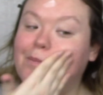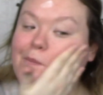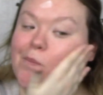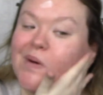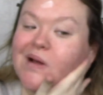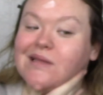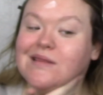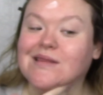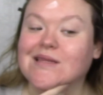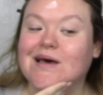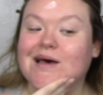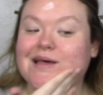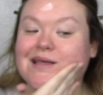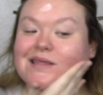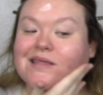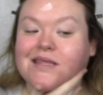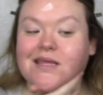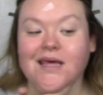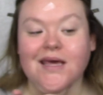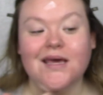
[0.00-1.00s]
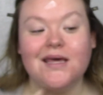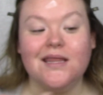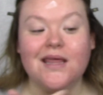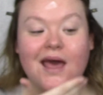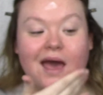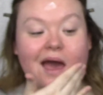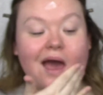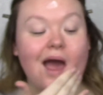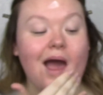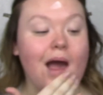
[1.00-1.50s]
But the thing
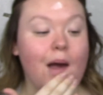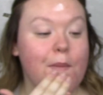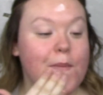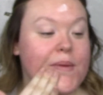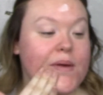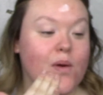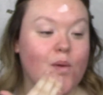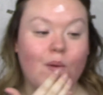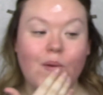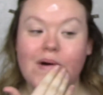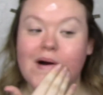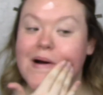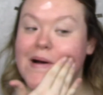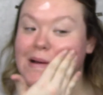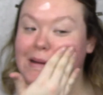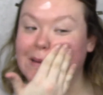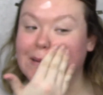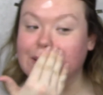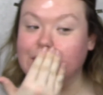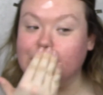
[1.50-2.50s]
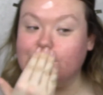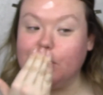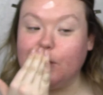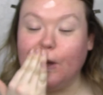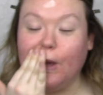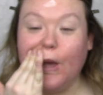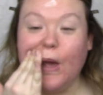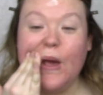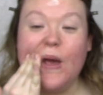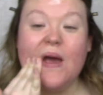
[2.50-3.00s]
that happened was,
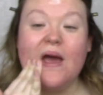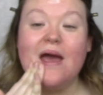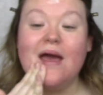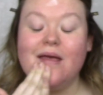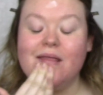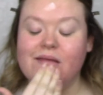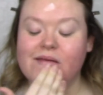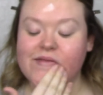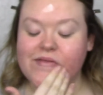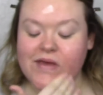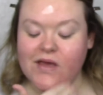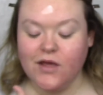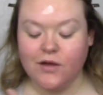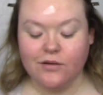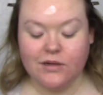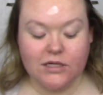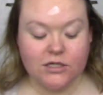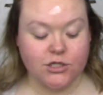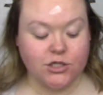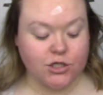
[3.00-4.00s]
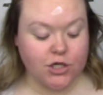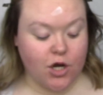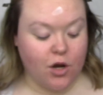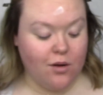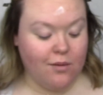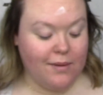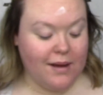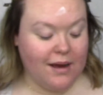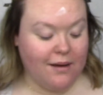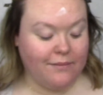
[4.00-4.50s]
and the thing you need to know
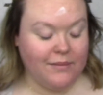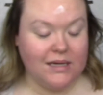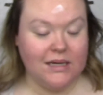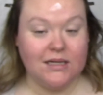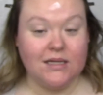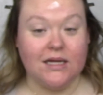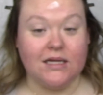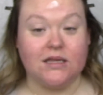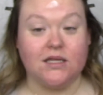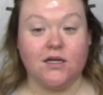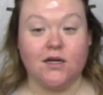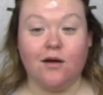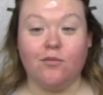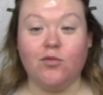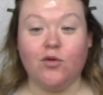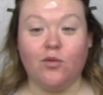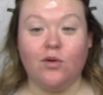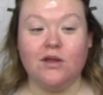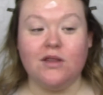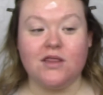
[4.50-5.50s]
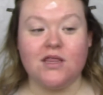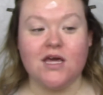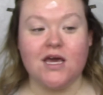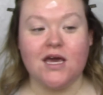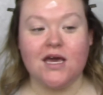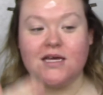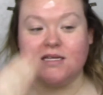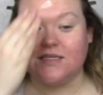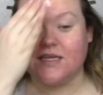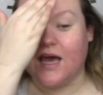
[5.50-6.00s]
about me, like the number one
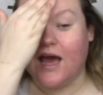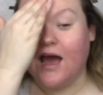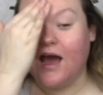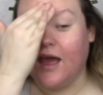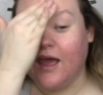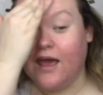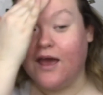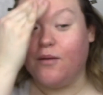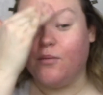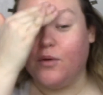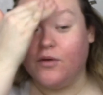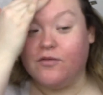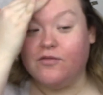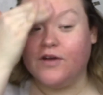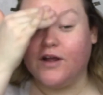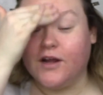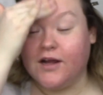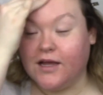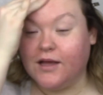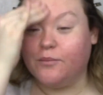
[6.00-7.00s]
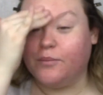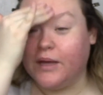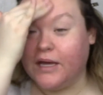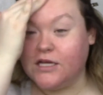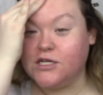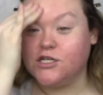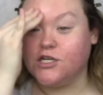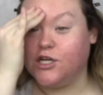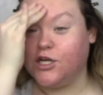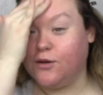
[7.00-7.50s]
thing, is that I am a very
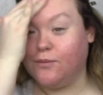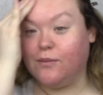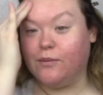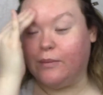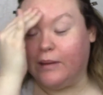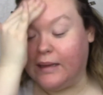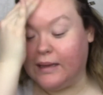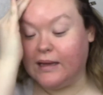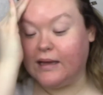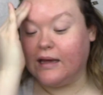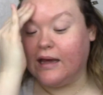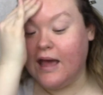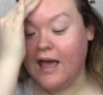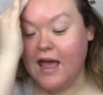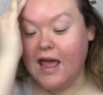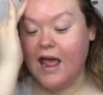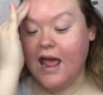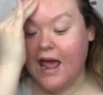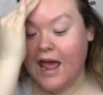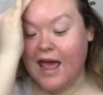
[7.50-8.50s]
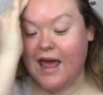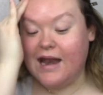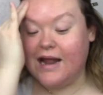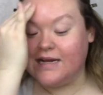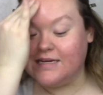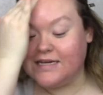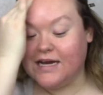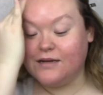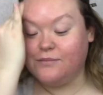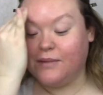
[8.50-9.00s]
impatient human being, and
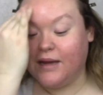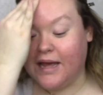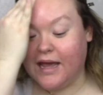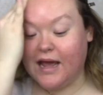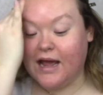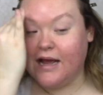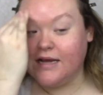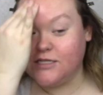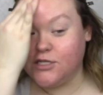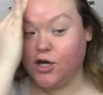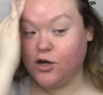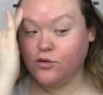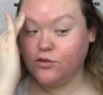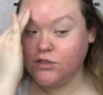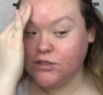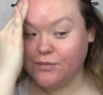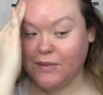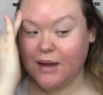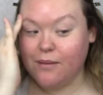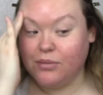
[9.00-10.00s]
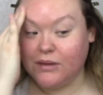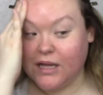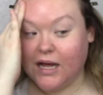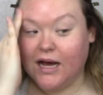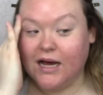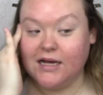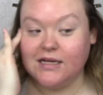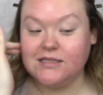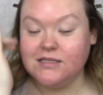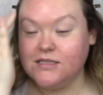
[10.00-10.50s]
I toned my
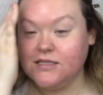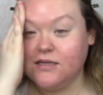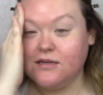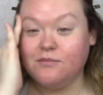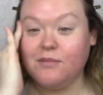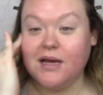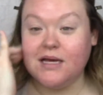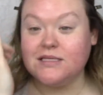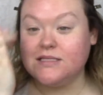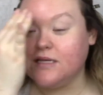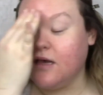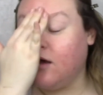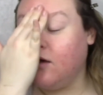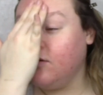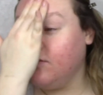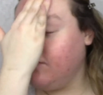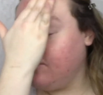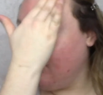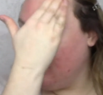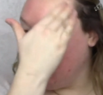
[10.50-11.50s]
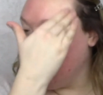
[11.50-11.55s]
blonde myself.